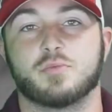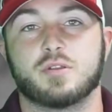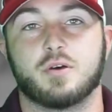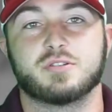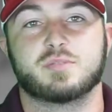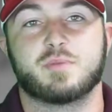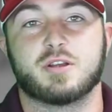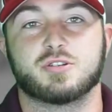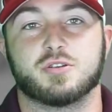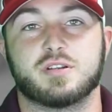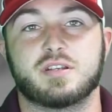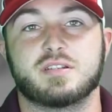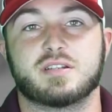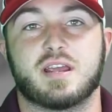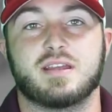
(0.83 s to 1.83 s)
with Oat
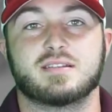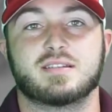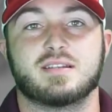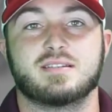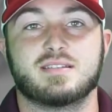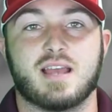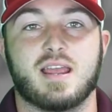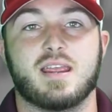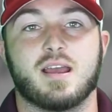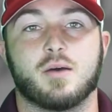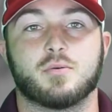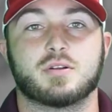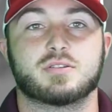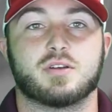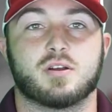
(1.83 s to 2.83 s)
Specialties, and today I
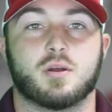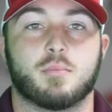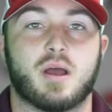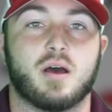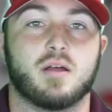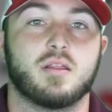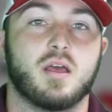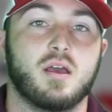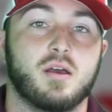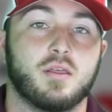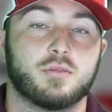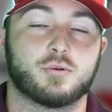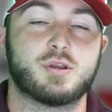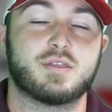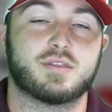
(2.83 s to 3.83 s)
want to talk about
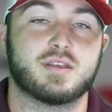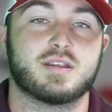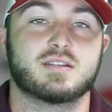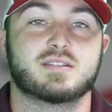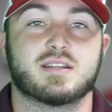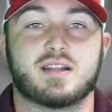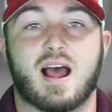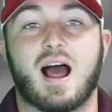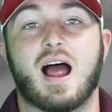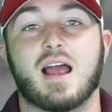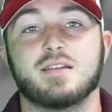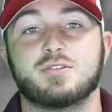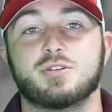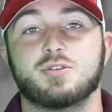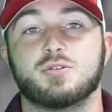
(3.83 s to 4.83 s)
three things that I
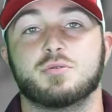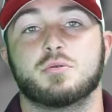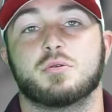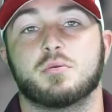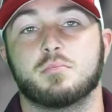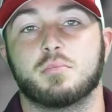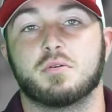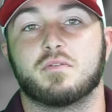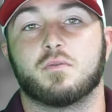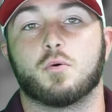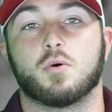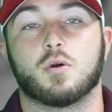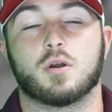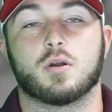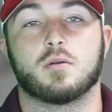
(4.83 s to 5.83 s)
do
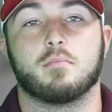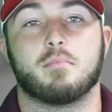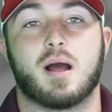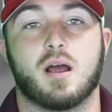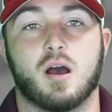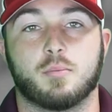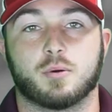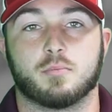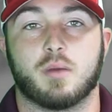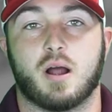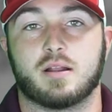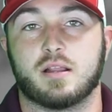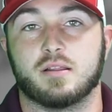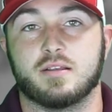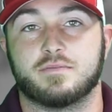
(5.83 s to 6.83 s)
before my upper
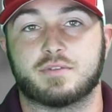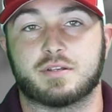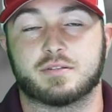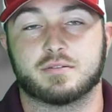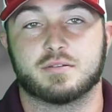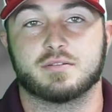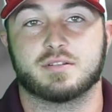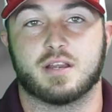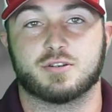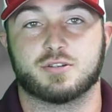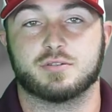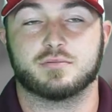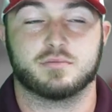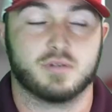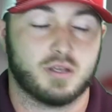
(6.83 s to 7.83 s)
body lifting session.
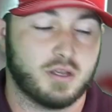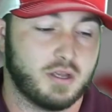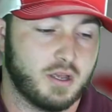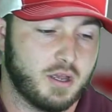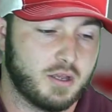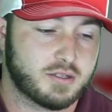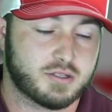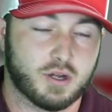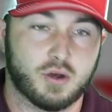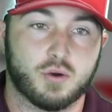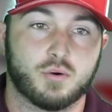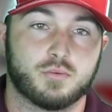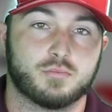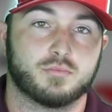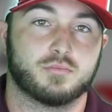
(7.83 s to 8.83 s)

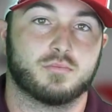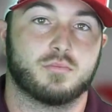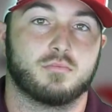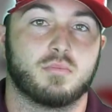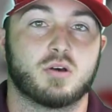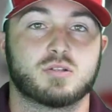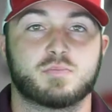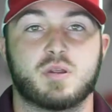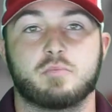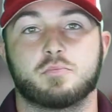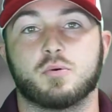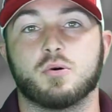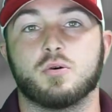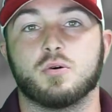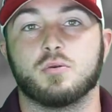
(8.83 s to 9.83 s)
So most
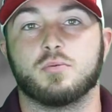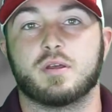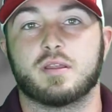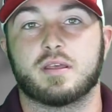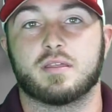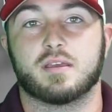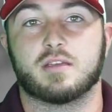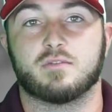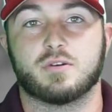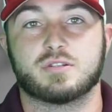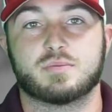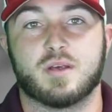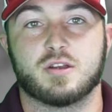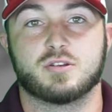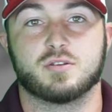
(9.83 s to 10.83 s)
people, when they think of Oat
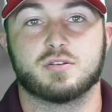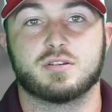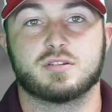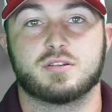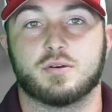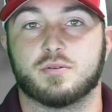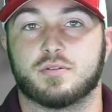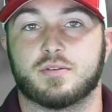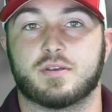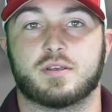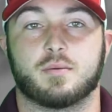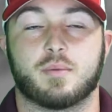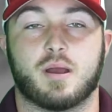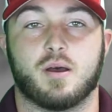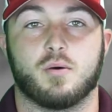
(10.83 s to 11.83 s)
Specialties, don't think
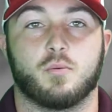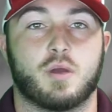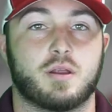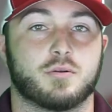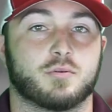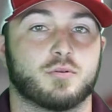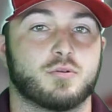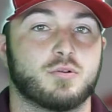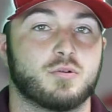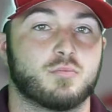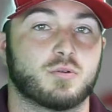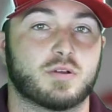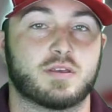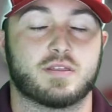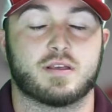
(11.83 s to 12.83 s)
about weight room or
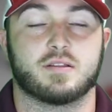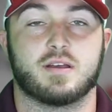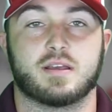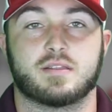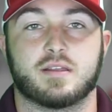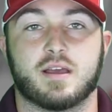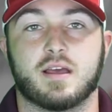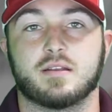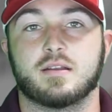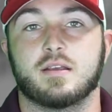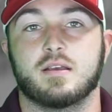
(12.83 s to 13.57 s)
anything like that.